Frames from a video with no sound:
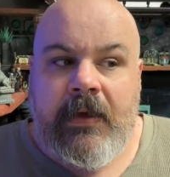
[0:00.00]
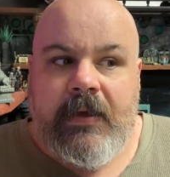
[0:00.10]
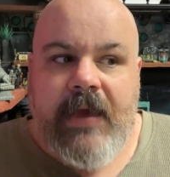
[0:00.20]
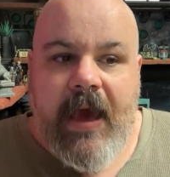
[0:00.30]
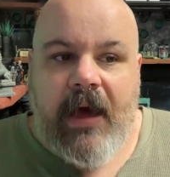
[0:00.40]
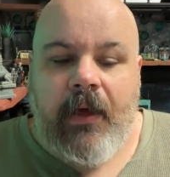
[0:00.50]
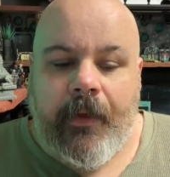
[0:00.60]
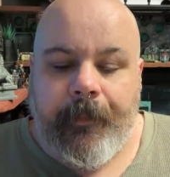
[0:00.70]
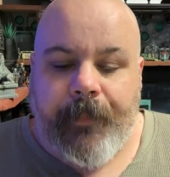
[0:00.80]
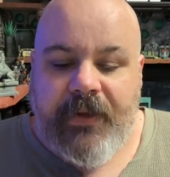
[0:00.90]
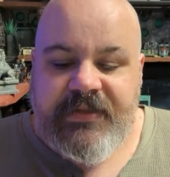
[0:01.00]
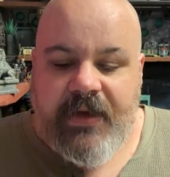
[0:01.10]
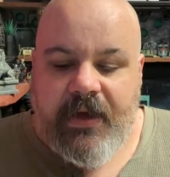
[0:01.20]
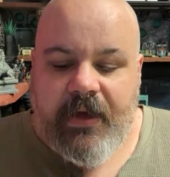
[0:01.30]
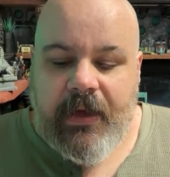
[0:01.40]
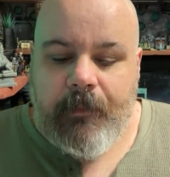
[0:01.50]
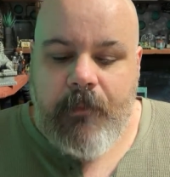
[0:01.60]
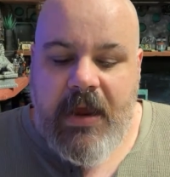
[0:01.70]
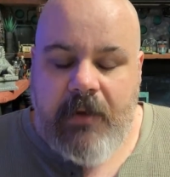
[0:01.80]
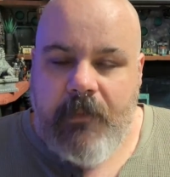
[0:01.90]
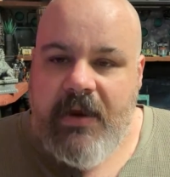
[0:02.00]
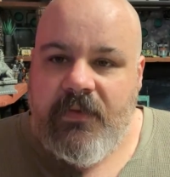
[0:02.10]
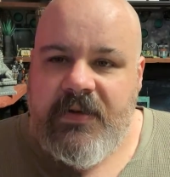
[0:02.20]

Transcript: yeah, but made